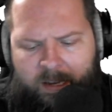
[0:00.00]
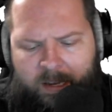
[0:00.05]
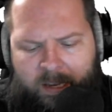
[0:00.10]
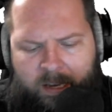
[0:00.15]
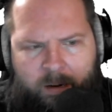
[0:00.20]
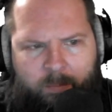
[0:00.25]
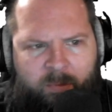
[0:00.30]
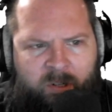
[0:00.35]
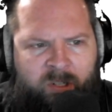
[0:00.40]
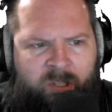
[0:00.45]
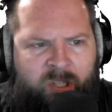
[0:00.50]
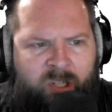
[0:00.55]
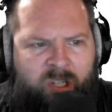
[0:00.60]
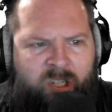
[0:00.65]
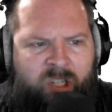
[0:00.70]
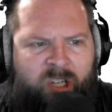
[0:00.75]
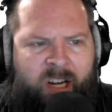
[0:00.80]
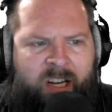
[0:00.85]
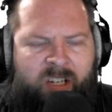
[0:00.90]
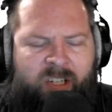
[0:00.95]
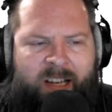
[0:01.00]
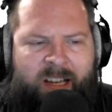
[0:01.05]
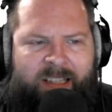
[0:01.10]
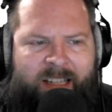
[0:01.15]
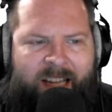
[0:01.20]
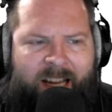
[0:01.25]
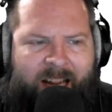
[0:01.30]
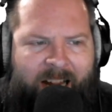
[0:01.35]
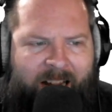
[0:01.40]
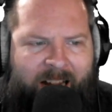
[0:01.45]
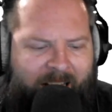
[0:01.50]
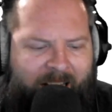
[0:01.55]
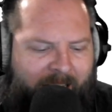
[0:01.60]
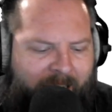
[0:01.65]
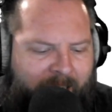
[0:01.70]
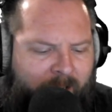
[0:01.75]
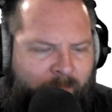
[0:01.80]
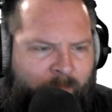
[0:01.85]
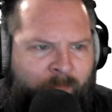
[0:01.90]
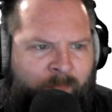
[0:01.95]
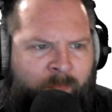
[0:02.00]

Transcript: And I'm gonna just change that to I.